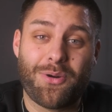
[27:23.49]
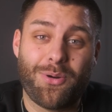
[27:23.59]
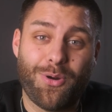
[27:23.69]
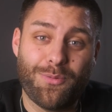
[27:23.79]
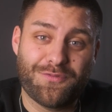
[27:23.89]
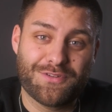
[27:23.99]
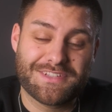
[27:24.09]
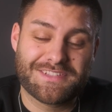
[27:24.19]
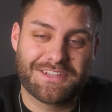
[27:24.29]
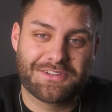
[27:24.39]

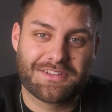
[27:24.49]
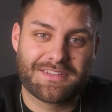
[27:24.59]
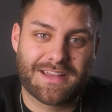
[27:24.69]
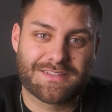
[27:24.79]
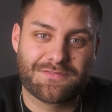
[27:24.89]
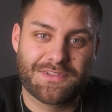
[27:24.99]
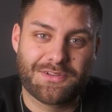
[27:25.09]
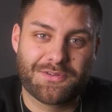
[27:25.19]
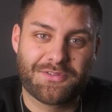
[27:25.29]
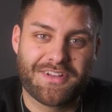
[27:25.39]
Hopefully see you in the next
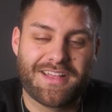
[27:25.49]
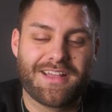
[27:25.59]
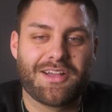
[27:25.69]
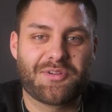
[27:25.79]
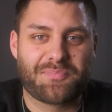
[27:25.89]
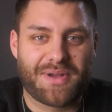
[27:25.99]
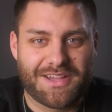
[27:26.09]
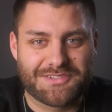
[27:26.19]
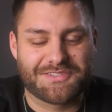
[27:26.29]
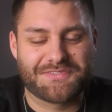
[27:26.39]
video.
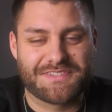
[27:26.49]
Bye und auf